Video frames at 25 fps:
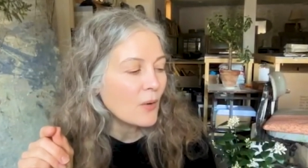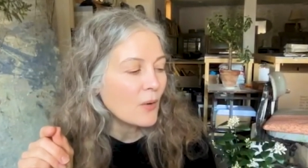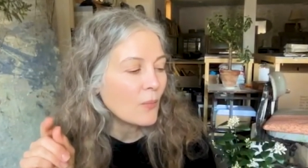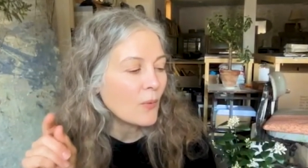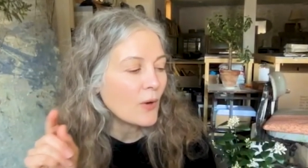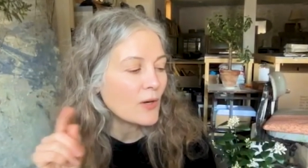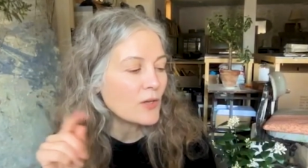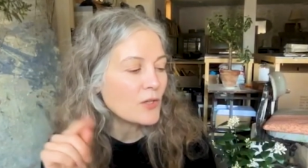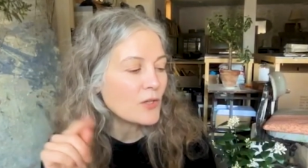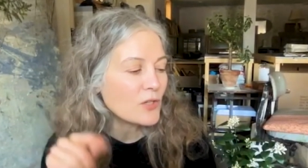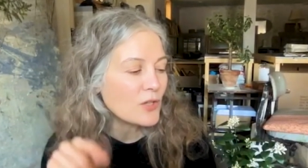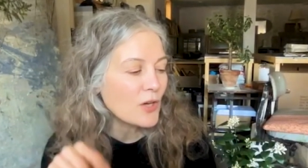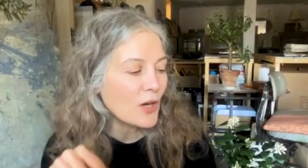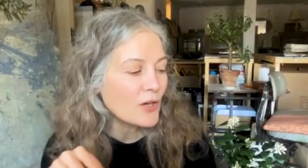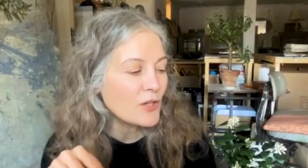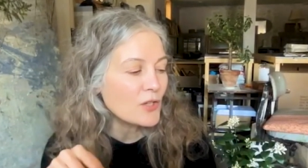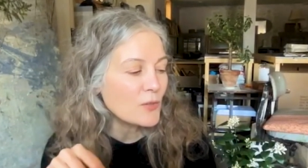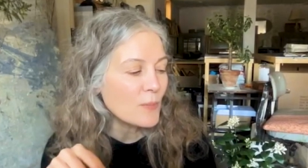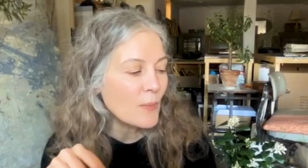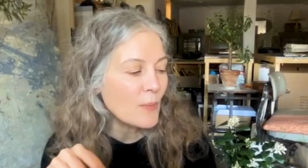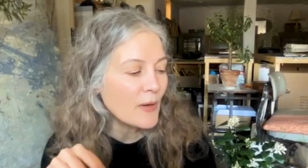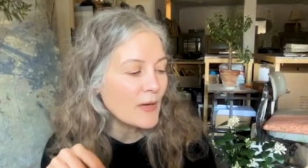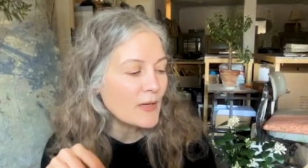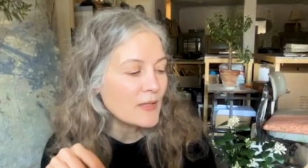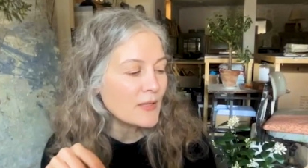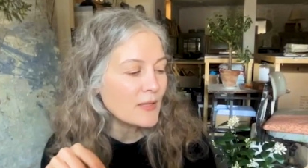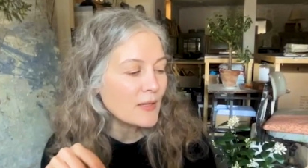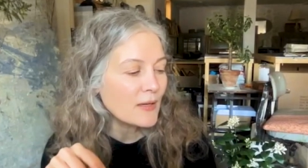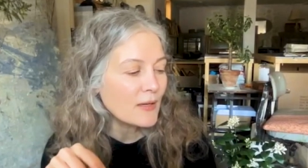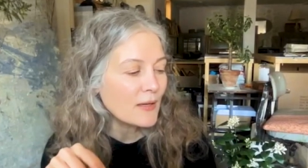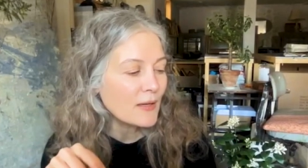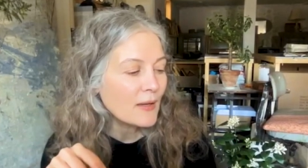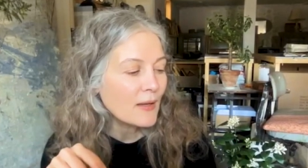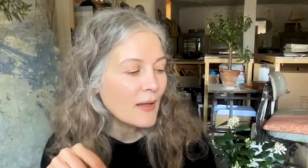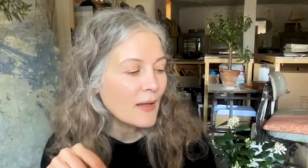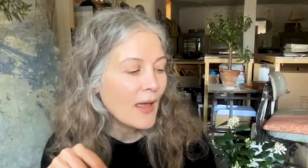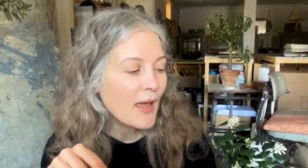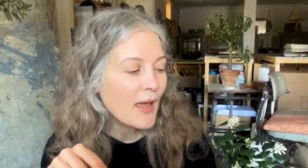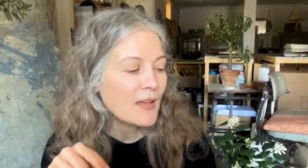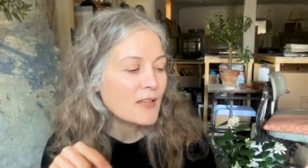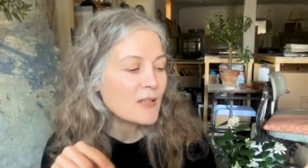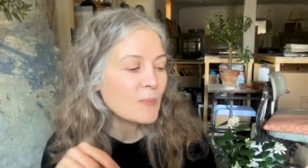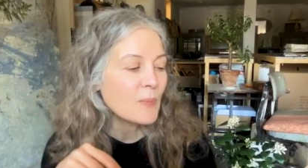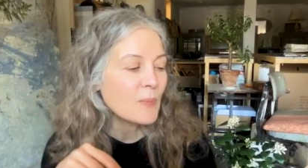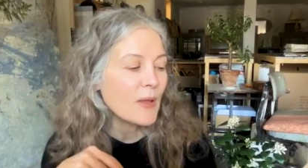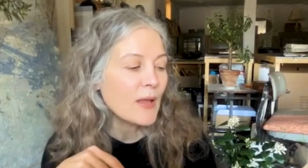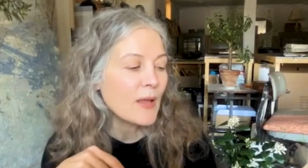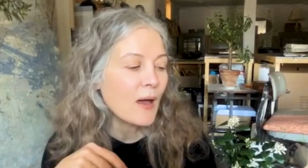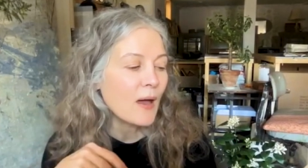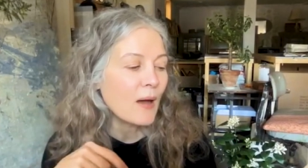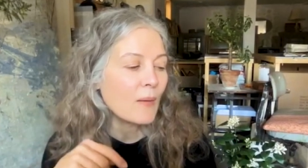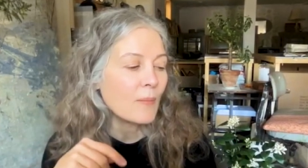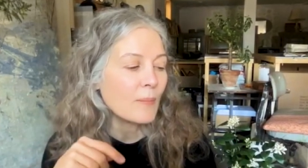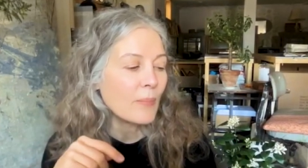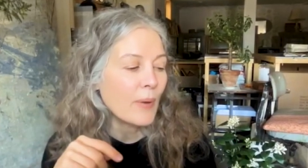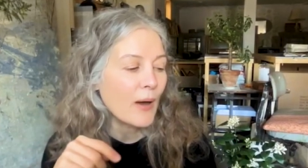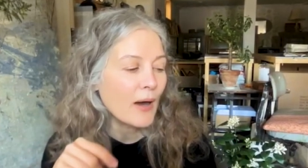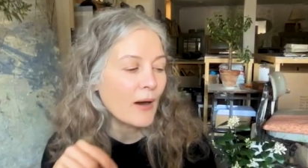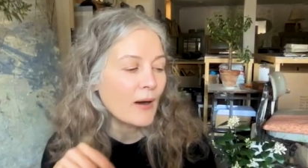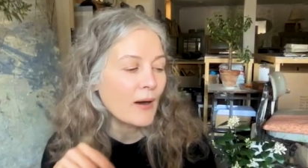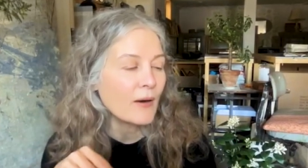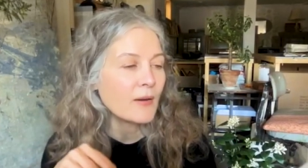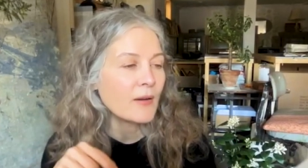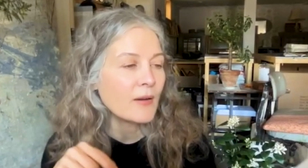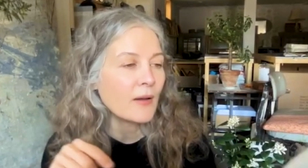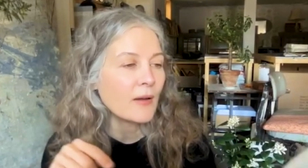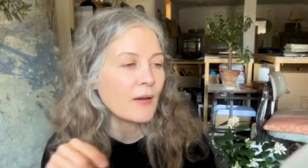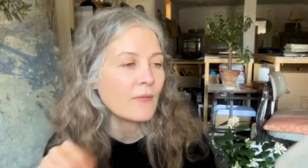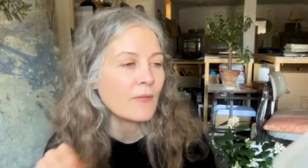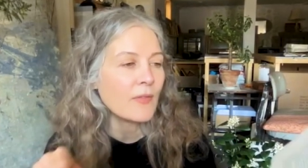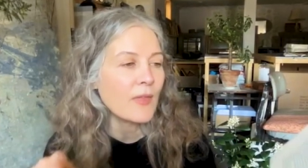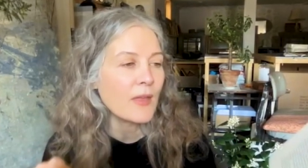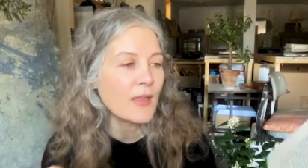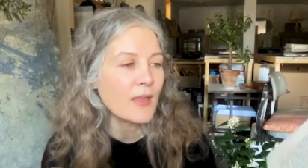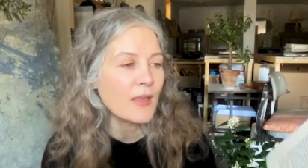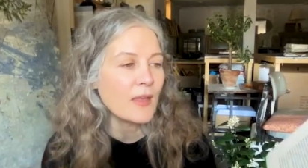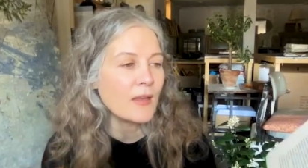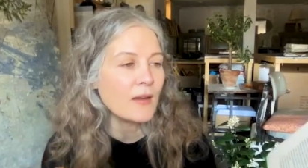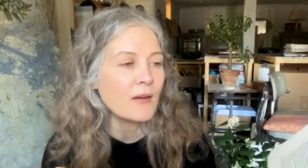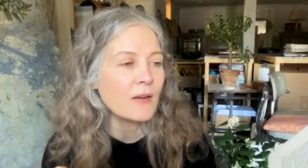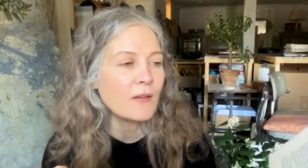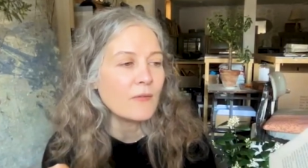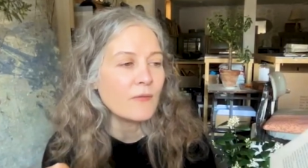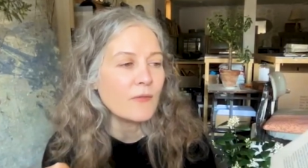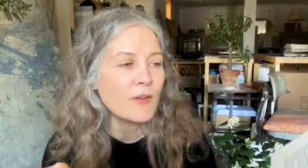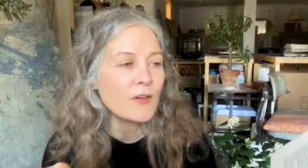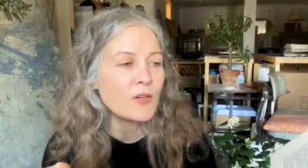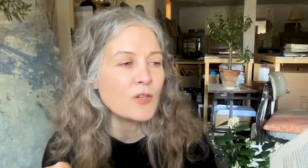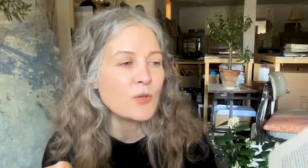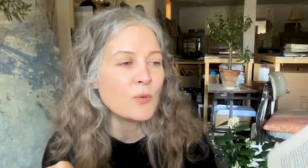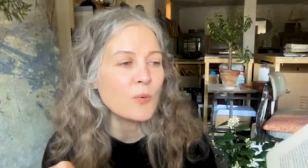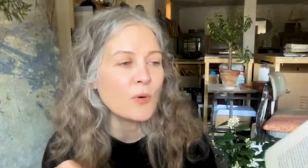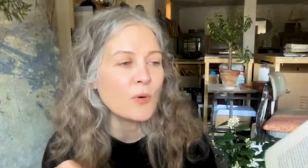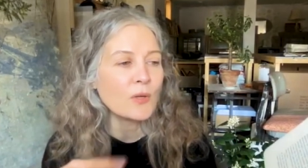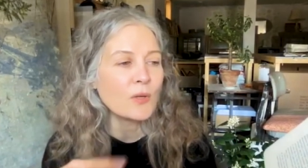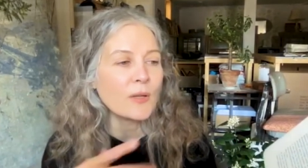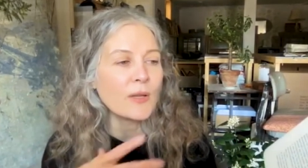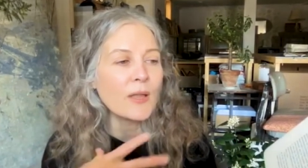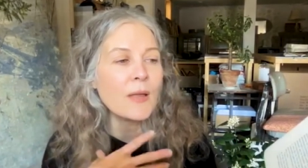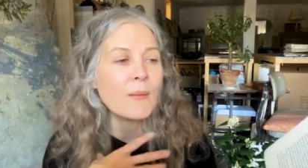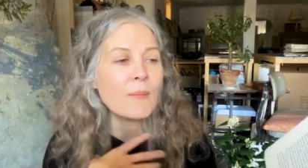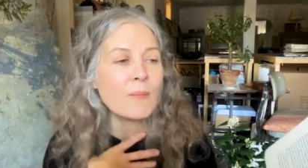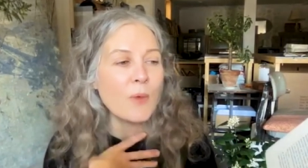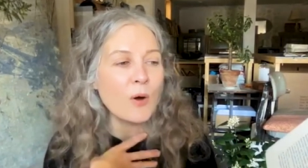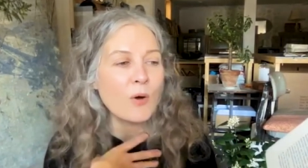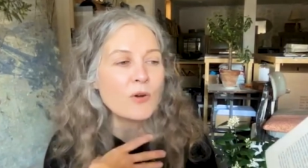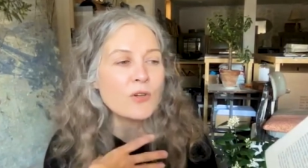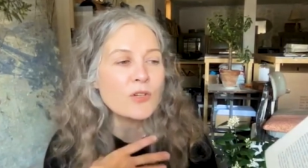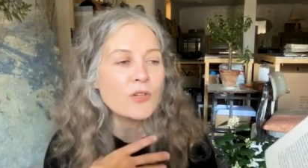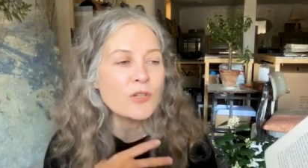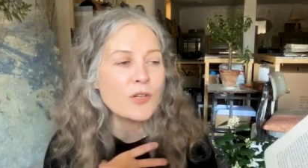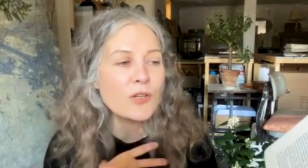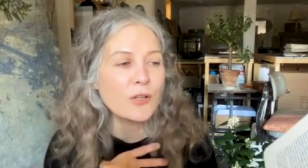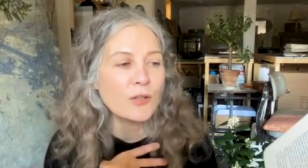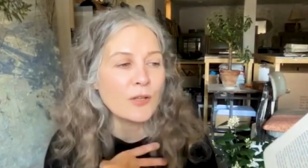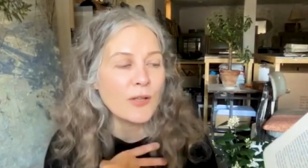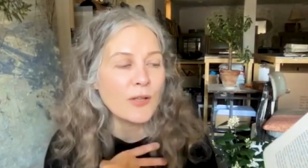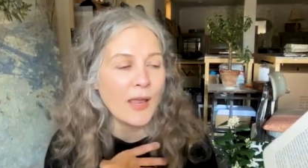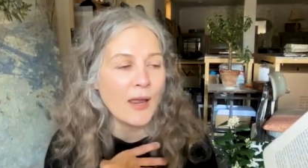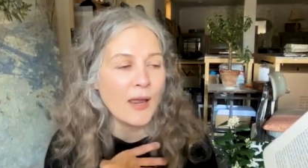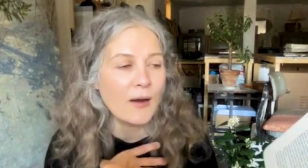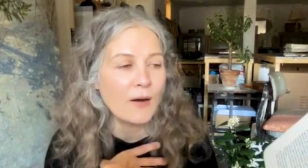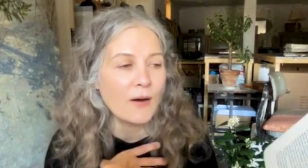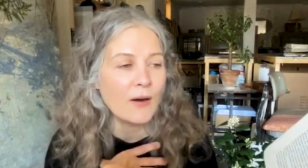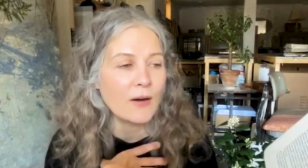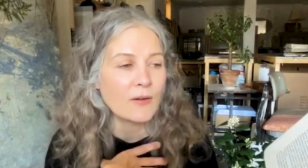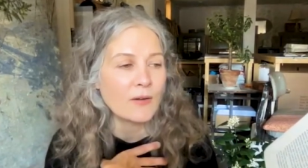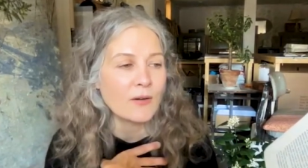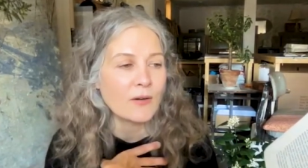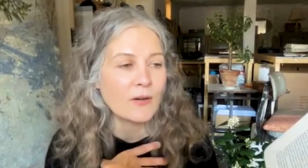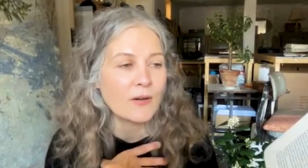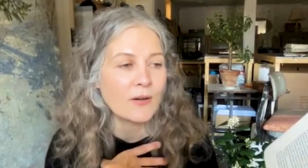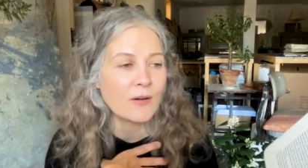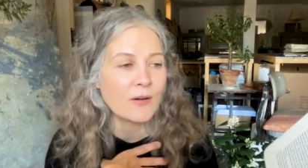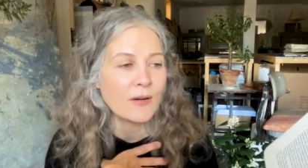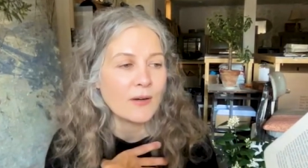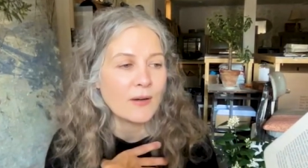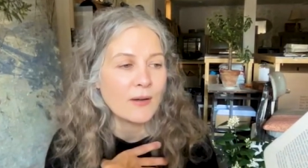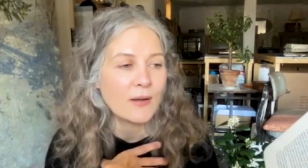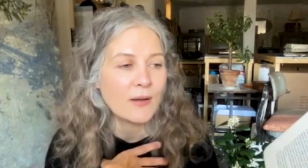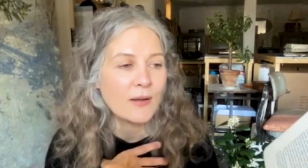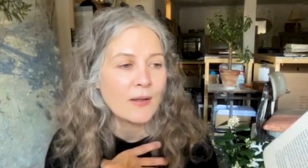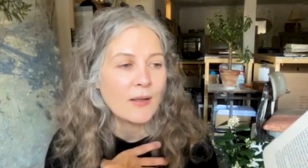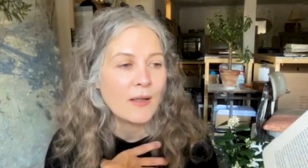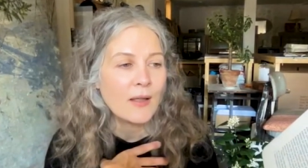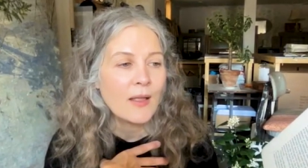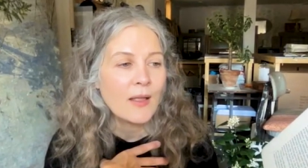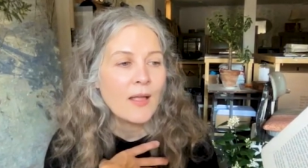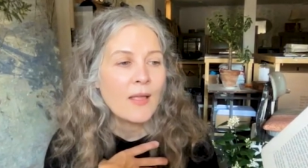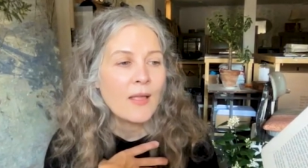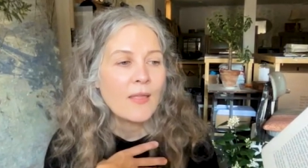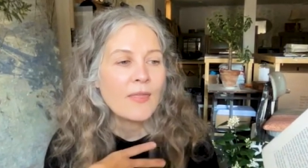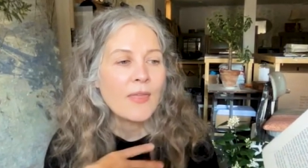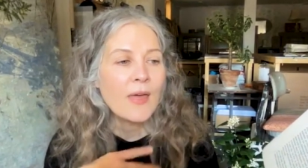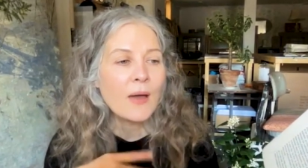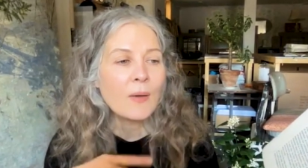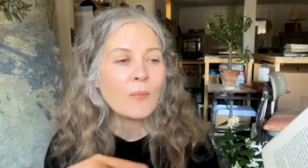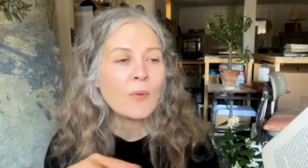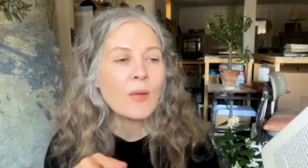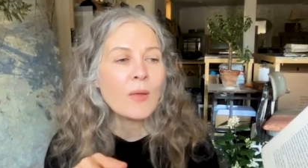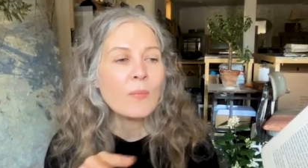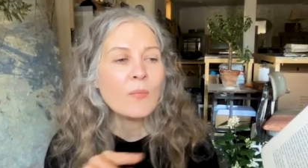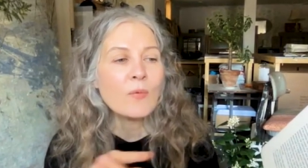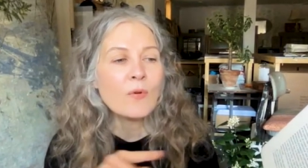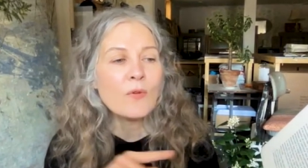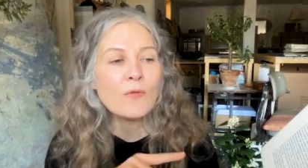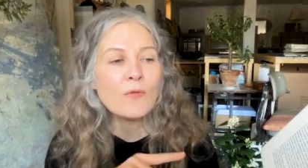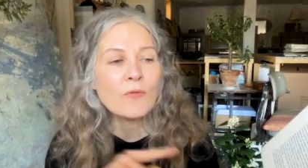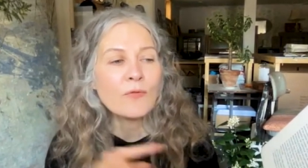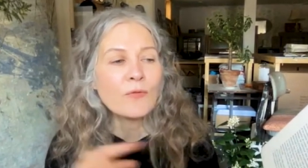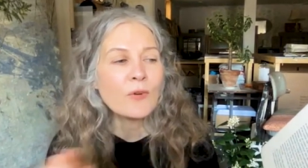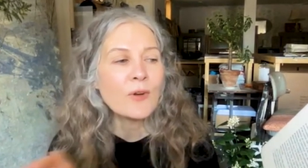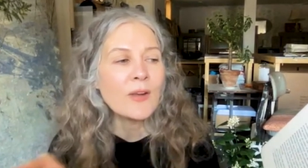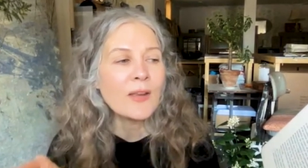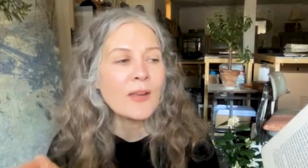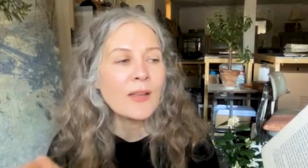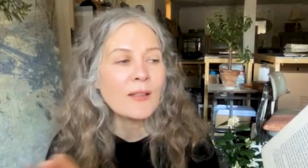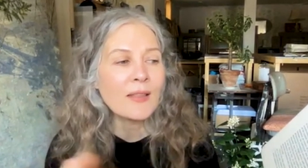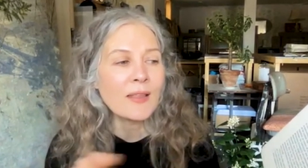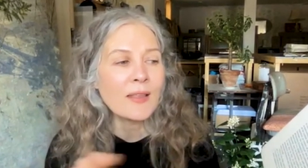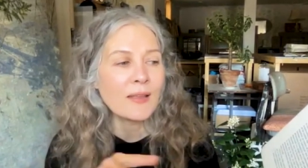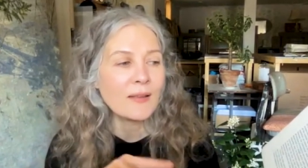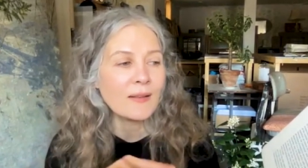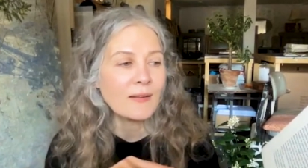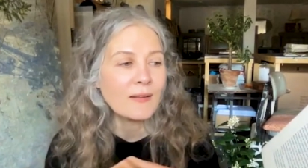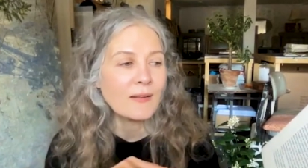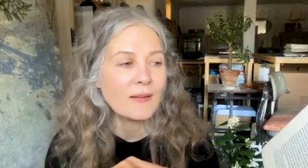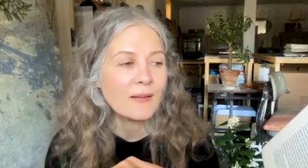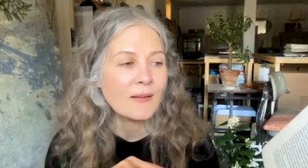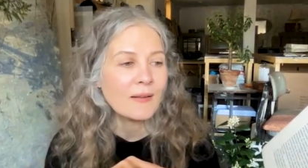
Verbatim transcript: where judgment has become part of the individual emotional character, that we move freely